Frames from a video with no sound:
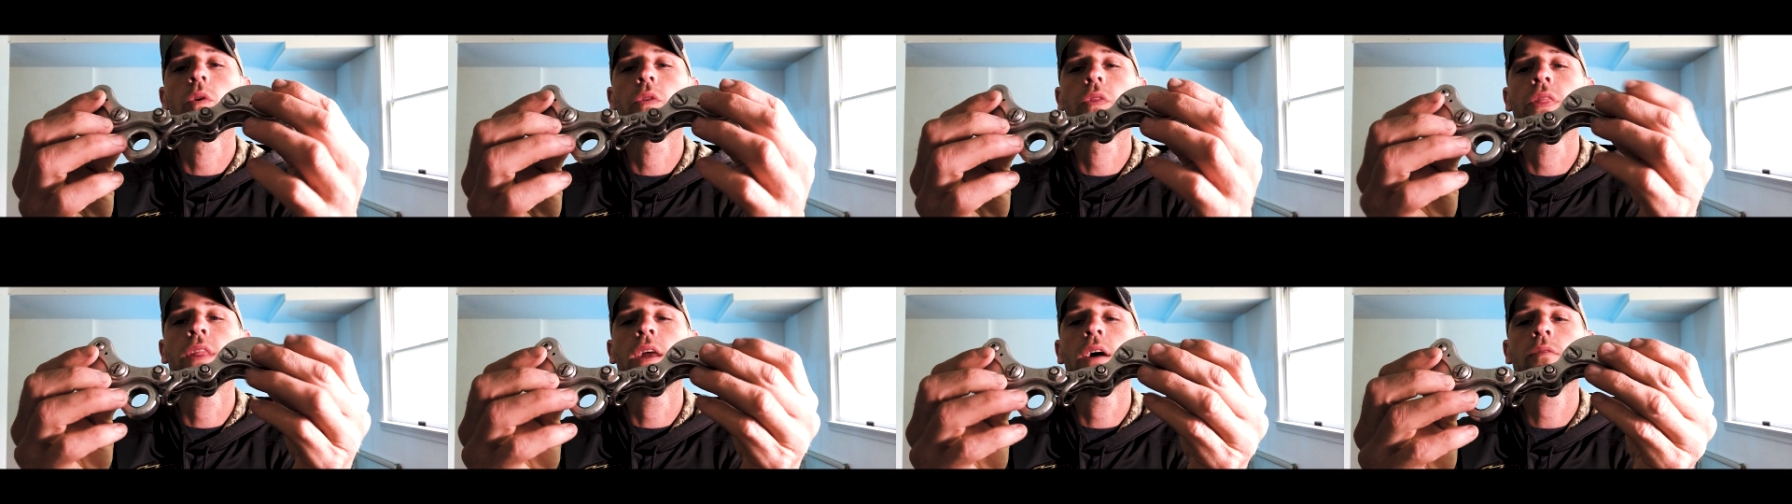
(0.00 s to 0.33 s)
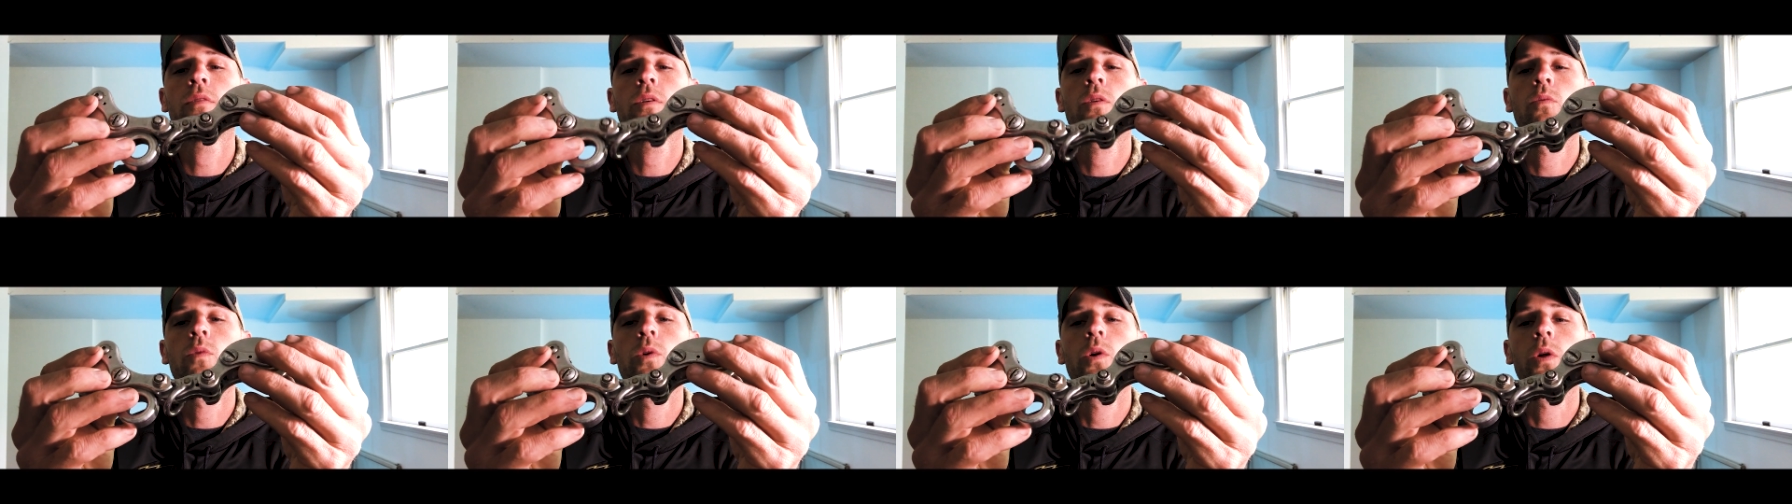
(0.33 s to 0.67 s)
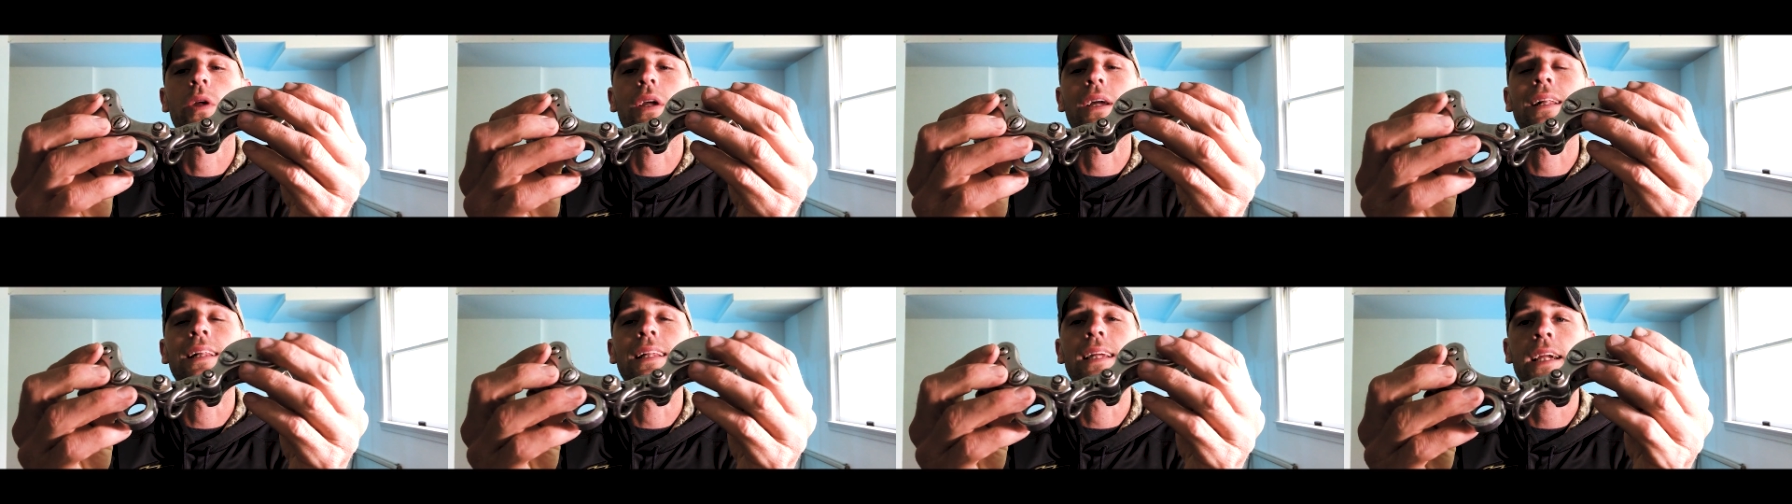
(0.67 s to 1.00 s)
with never
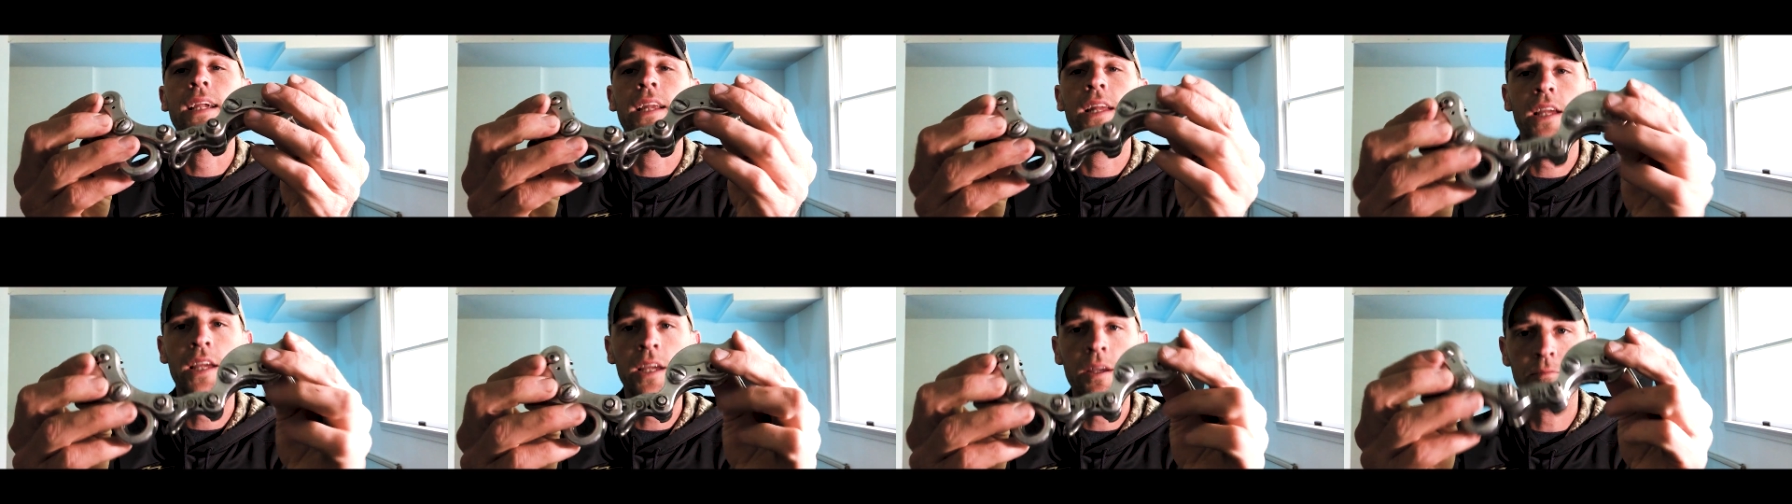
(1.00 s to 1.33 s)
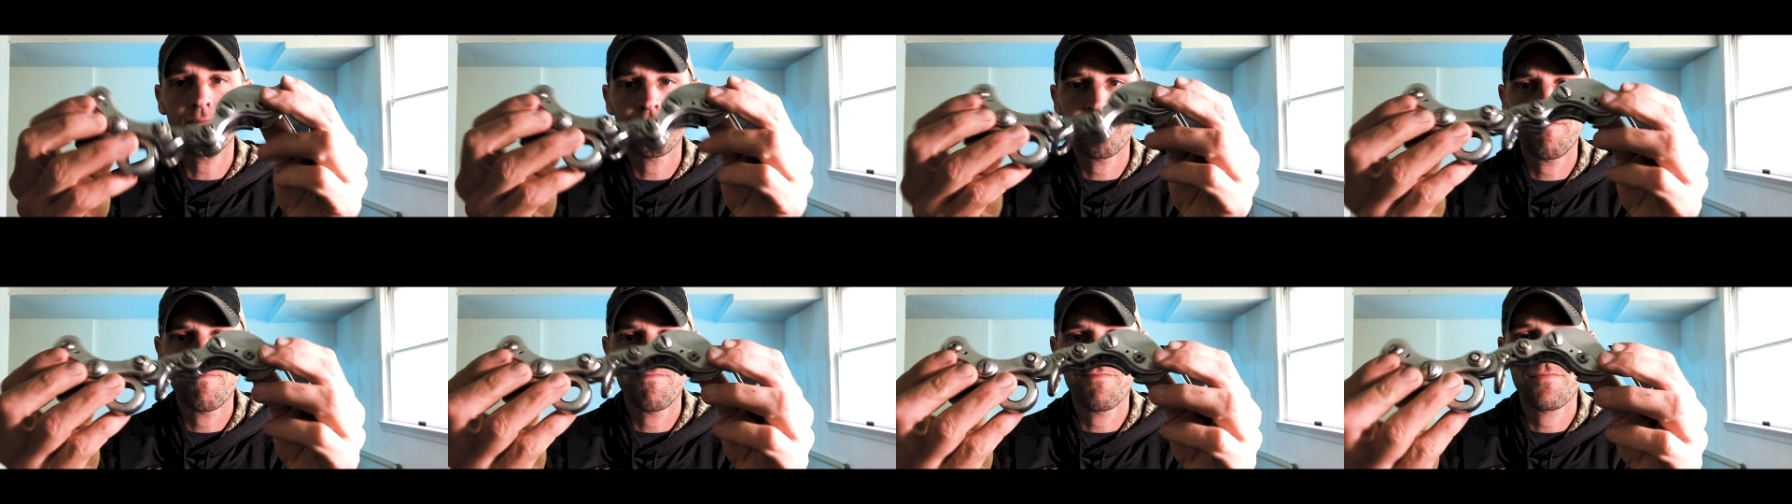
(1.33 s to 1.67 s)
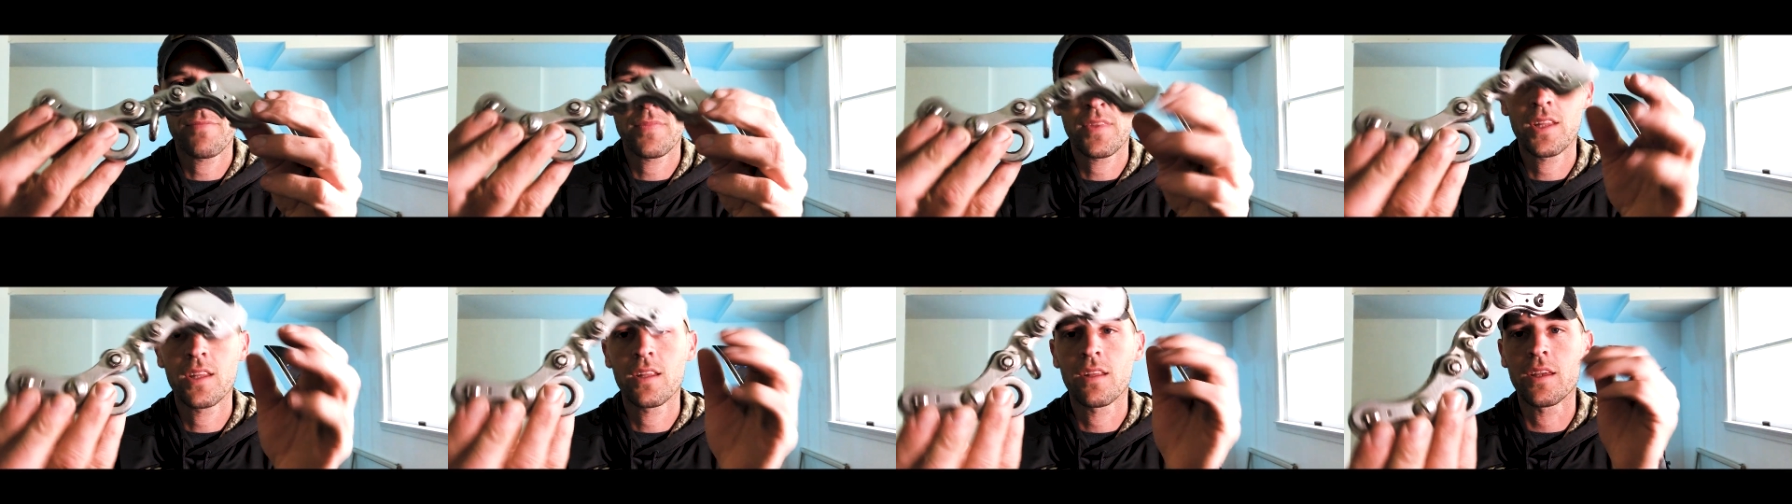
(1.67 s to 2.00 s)
really cleaning it,
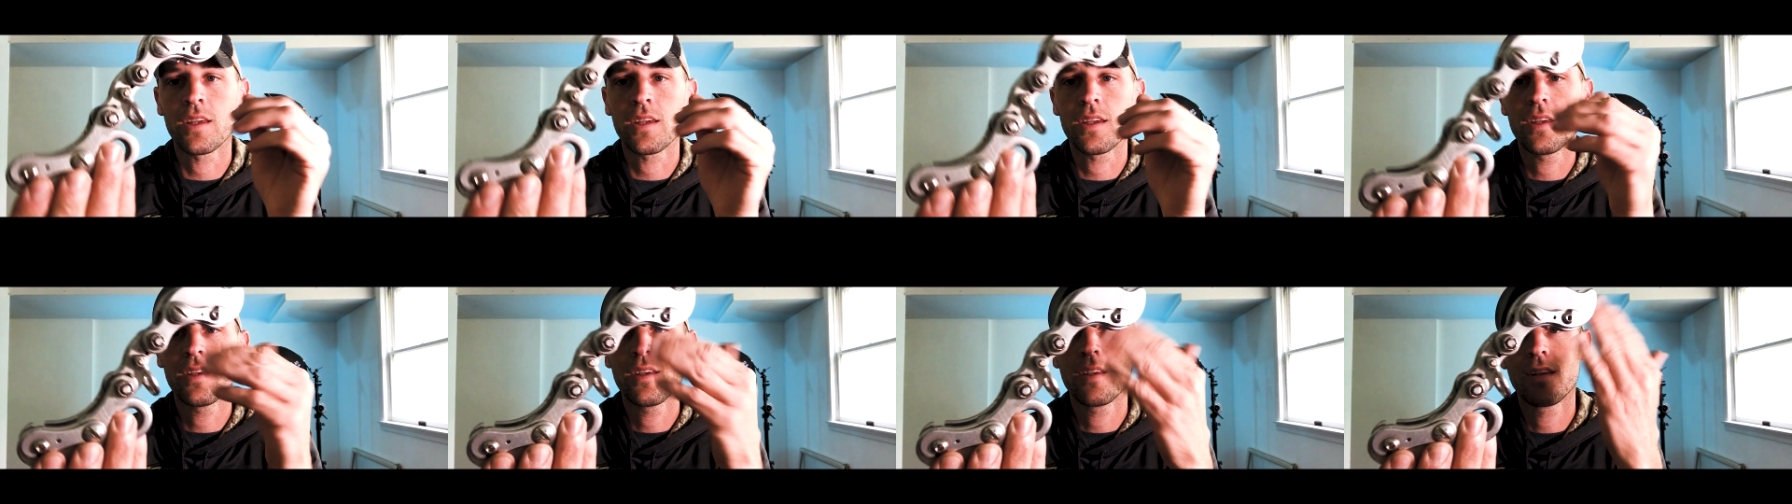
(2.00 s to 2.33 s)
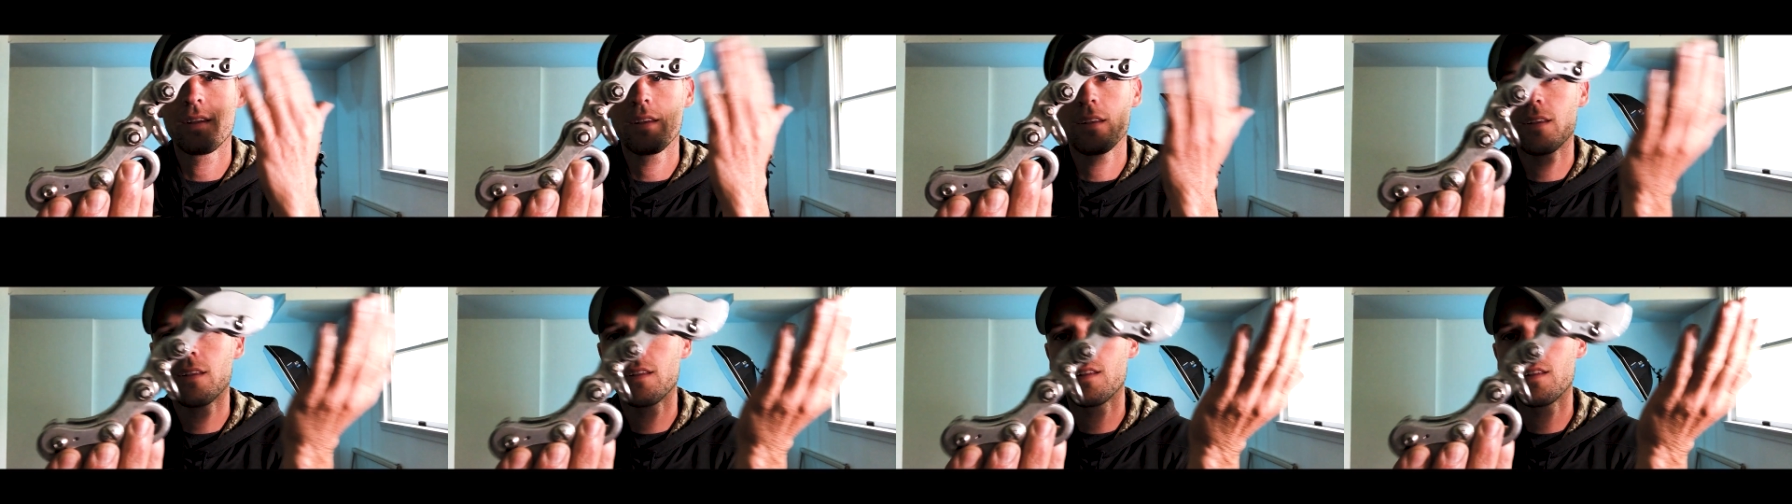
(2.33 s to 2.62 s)
like,